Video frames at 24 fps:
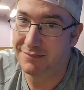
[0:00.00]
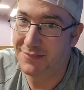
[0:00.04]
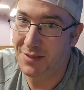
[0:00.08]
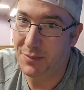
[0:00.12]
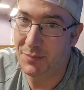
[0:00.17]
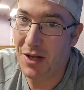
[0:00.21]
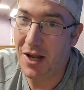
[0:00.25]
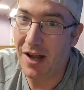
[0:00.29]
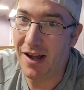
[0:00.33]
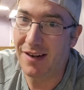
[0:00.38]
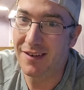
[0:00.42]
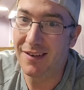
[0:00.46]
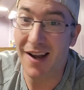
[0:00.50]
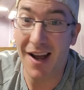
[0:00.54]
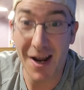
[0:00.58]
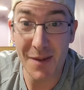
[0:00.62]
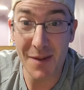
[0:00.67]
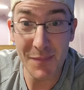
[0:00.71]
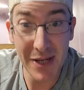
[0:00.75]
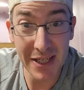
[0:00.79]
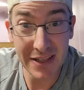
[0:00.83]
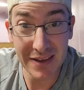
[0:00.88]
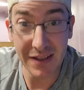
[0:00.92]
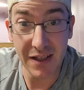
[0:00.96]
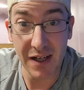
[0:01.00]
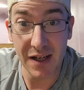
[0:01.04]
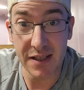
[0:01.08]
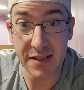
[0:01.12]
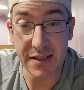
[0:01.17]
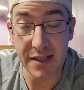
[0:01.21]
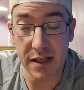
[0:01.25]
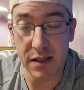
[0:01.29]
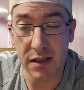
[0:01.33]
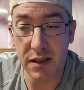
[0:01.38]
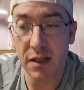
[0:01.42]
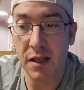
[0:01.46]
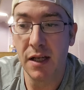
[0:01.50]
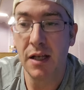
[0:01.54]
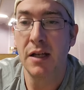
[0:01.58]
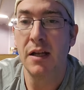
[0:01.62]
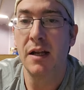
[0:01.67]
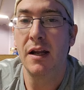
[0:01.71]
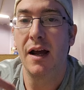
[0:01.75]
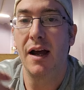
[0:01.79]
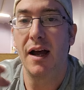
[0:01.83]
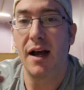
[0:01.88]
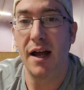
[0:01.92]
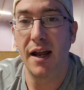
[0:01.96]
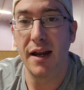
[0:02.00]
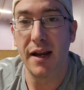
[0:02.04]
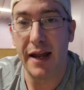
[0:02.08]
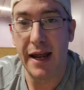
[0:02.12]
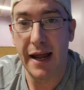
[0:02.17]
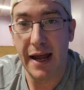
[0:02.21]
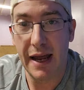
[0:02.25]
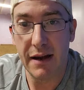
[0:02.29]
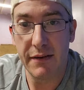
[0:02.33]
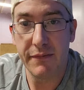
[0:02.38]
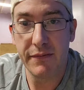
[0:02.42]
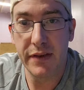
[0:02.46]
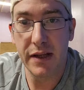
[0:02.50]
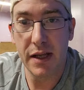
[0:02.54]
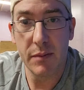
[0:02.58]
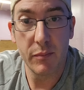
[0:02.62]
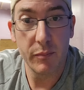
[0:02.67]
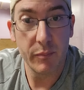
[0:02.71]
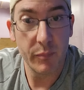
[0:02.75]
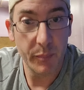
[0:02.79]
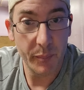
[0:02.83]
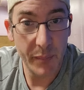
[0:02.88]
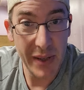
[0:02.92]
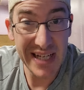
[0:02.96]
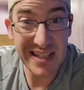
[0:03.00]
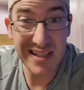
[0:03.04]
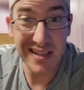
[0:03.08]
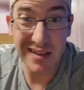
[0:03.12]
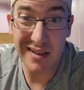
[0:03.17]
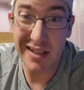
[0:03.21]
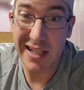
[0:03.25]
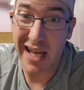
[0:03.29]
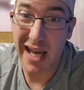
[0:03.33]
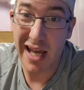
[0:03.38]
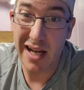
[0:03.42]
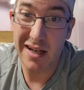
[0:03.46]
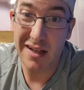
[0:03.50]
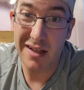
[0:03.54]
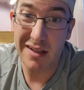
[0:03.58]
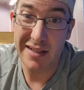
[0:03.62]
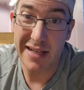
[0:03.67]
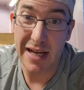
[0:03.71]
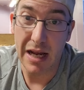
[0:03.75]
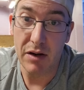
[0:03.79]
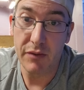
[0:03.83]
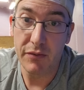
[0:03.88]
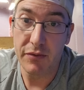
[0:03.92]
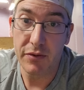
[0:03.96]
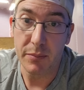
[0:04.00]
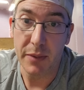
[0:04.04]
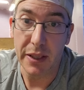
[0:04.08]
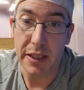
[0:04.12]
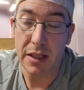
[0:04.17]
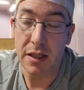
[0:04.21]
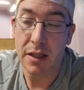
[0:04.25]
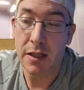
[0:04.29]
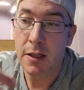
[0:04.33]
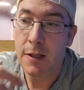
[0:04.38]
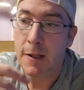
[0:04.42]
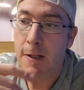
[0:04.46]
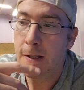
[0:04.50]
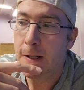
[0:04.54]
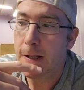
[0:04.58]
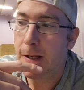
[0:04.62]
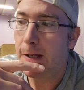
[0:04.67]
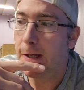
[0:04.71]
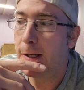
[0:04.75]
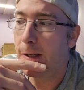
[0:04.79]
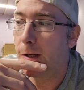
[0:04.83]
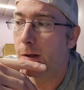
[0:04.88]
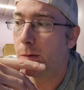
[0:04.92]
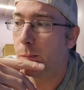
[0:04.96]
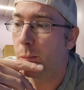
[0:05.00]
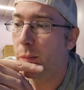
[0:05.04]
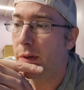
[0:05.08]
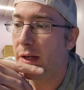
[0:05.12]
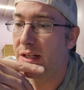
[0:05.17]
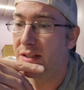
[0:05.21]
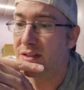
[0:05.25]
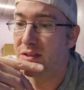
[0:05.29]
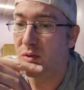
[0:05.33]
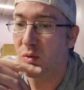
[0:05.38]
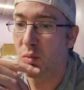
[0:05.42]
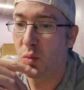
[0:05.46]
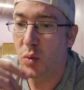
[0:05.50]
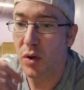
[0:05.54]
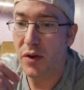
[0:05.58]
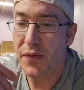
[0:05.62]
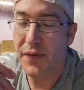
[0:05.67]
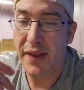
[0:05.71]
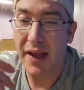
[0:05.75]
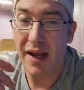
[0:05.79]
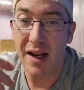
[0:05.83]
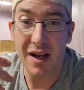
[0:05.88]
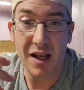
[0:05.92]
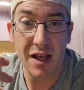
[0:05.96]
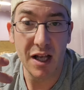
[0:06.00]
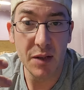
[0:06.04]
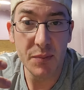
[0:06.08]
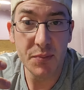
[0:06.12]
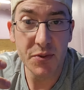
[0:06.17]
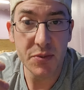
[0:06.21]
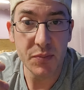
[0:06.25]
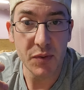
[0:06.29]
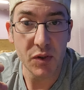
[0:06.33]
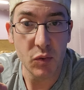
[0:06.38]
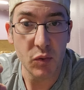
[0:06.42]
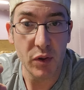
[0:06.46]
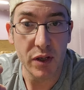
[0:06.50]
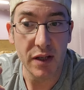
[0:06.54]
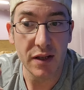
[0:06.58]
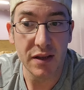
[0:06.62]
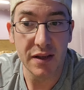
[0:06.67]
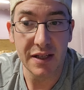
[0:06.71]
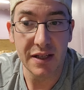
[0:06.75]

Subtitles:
I'm not. I make the content. I have them basically edit it down for me. And so what that helps me with